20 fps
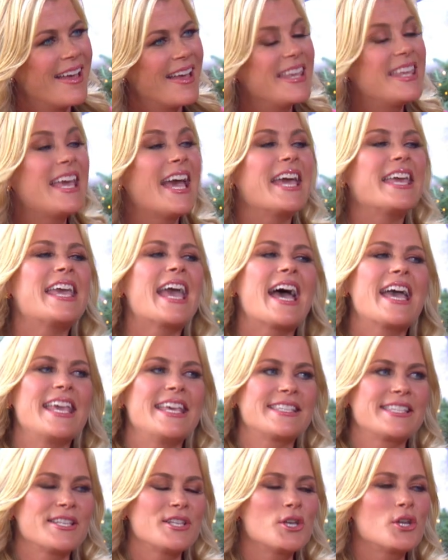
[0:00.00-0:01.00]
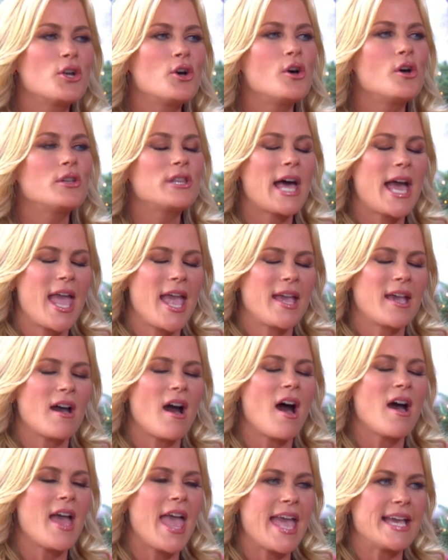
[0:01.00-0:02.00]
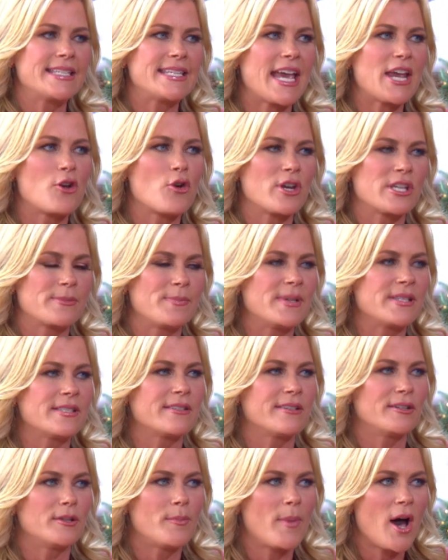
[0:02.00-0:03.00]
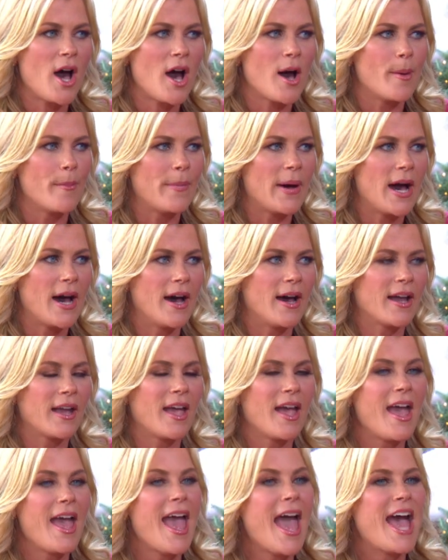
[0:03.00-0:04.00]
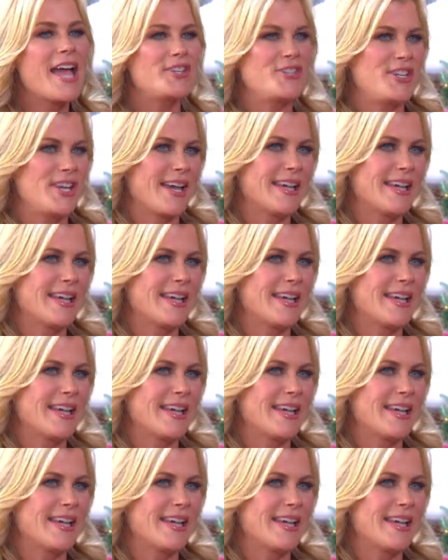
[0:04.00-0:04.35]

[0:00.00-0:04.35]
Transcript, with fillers: He yeah, yeah, he's a little, little like uh, anti-Christmas, a little bah humbug, yeah. and she